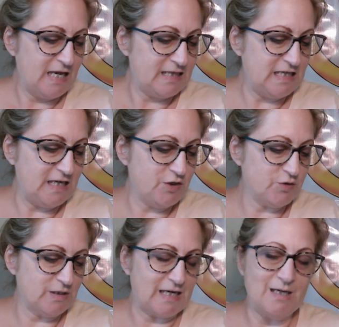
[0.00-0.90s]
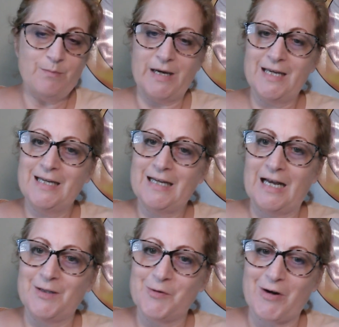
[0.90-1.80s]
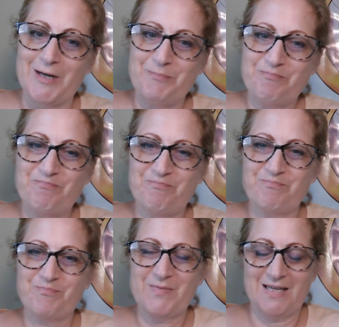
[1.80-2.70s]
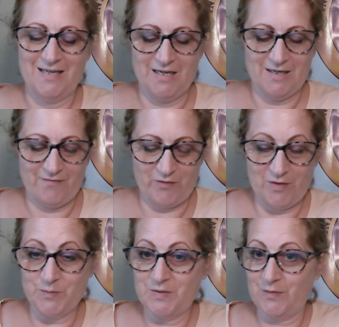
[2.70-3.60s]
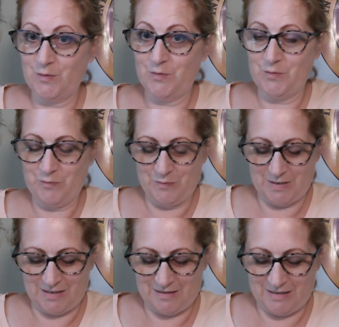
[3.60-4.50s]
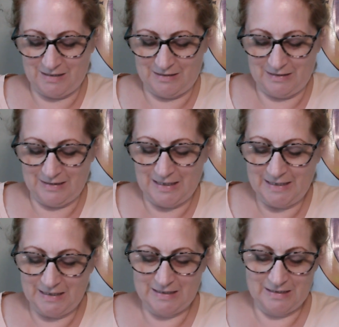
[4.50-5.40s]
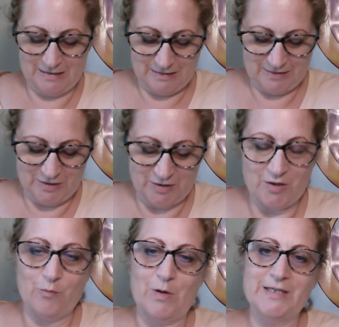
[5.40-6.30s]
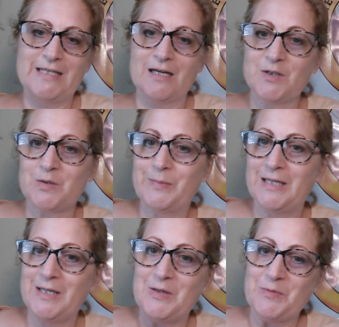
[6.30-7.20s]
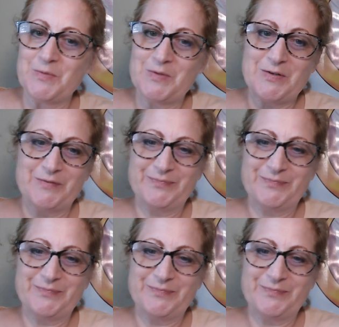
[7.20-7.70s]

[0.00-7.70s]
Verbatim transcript: The Angel Guide by Kyle Gray. For those of you who uh, like to know what decks are being used.